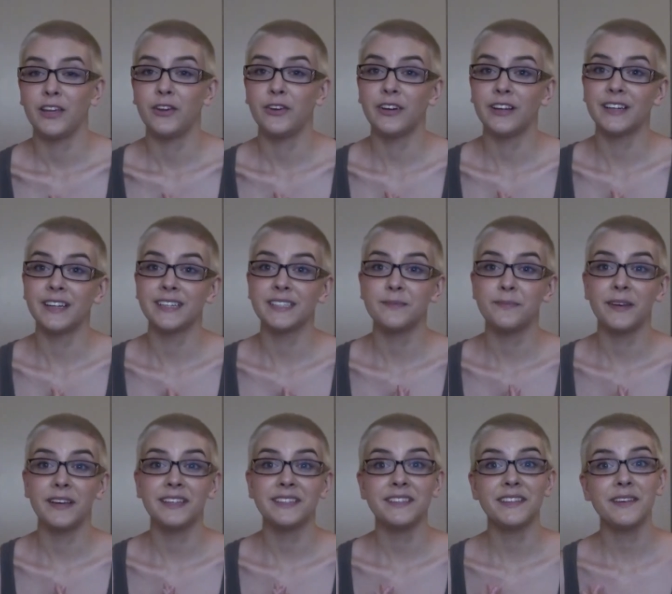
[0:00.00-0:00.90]
You can
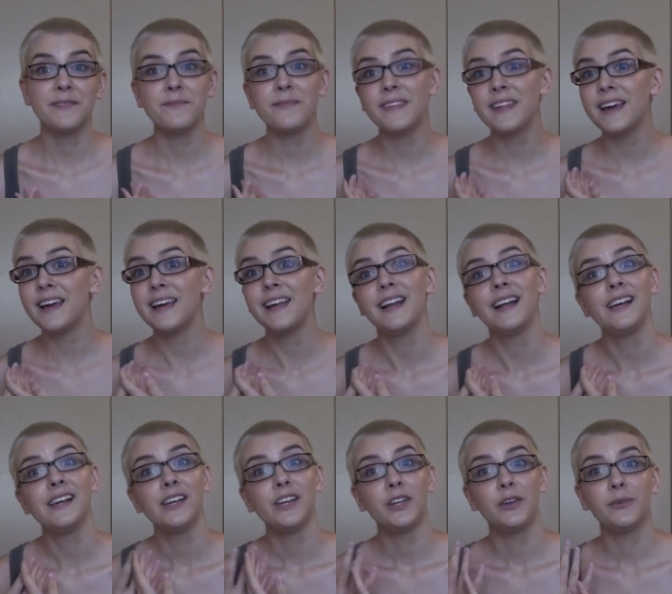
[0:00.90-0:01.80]
explain to them
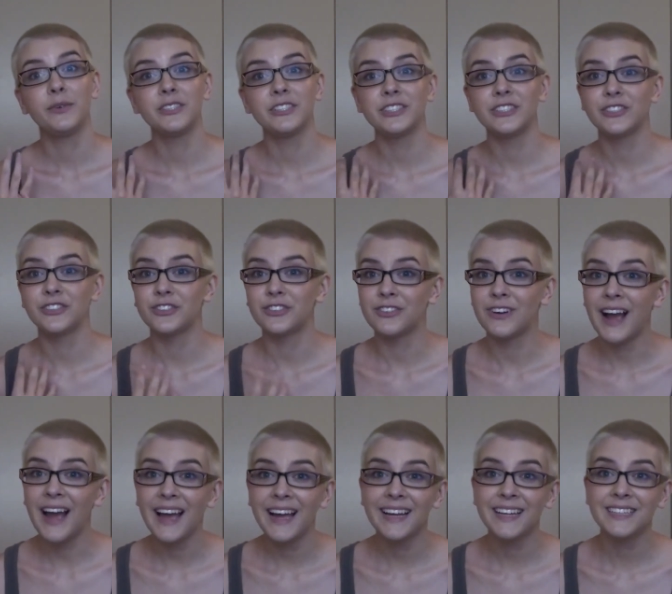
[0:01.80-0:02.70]
that you were just
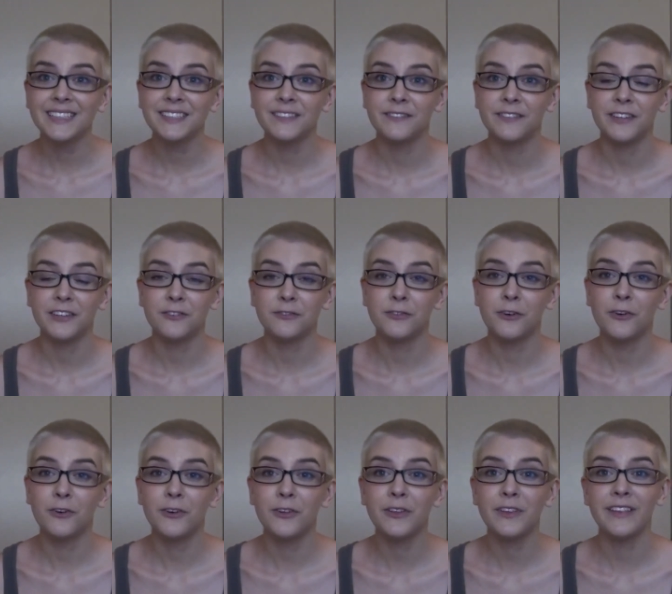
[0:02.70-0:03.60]
trying to fit a
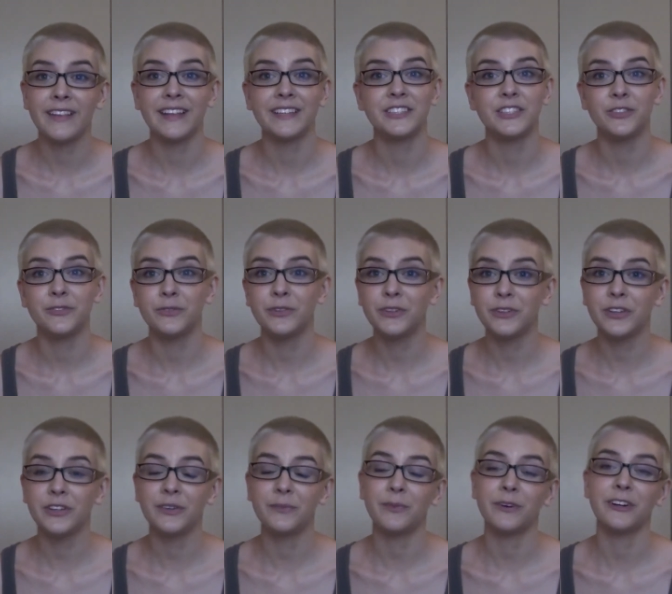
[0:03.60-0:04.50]
role that you knew
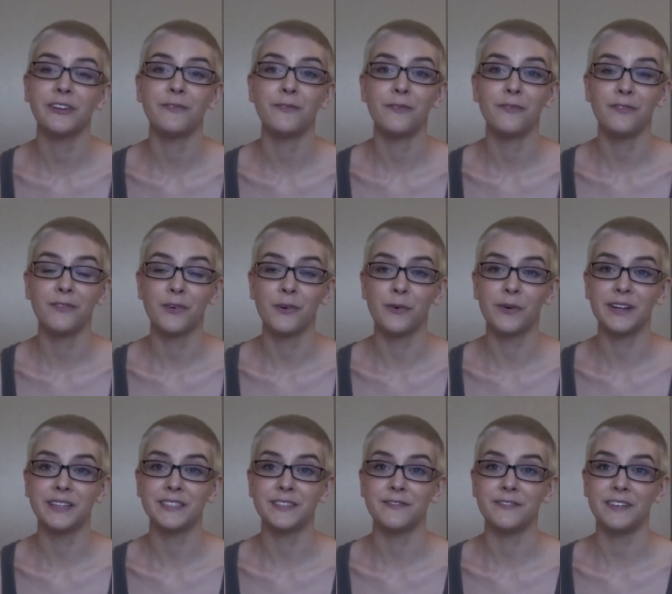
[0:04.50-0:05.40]
you weren't
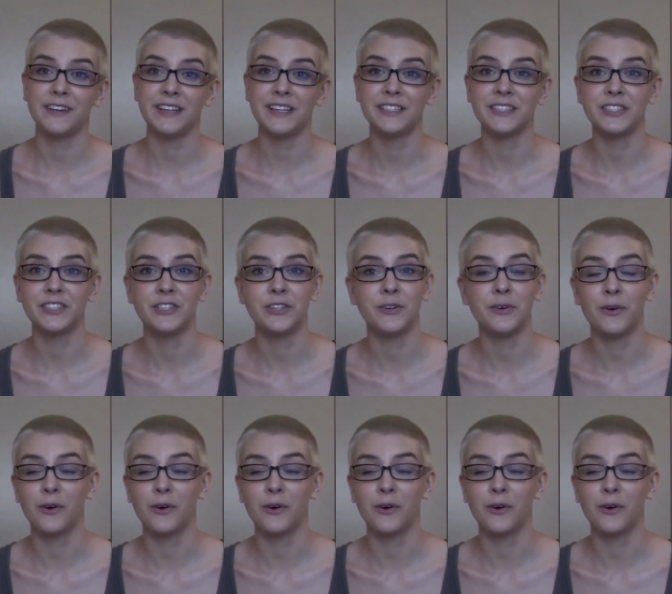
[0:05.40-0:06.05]
going to fit into,